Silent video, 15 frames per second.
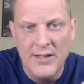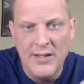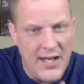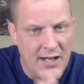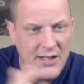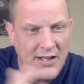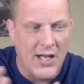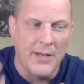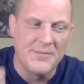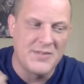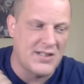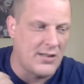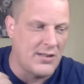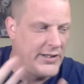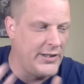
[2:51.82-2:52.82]
In comes
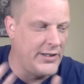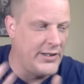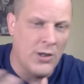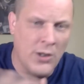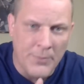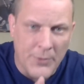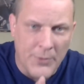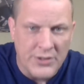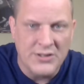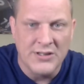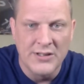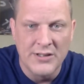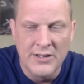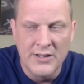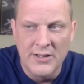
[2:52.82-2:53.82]
Khalil Herbert,
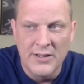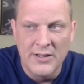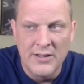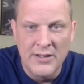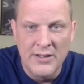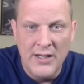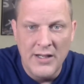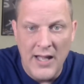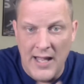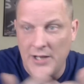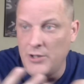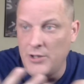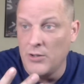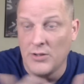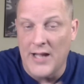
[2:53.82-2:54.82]

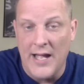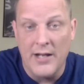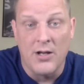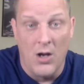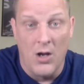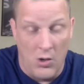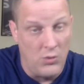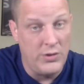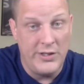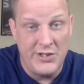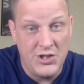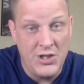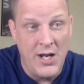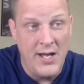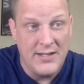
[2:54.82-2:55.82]
and you're like, holy
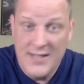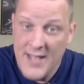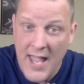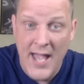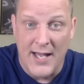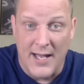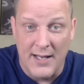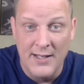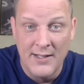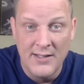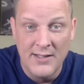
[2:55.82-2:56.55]
shit, yeah.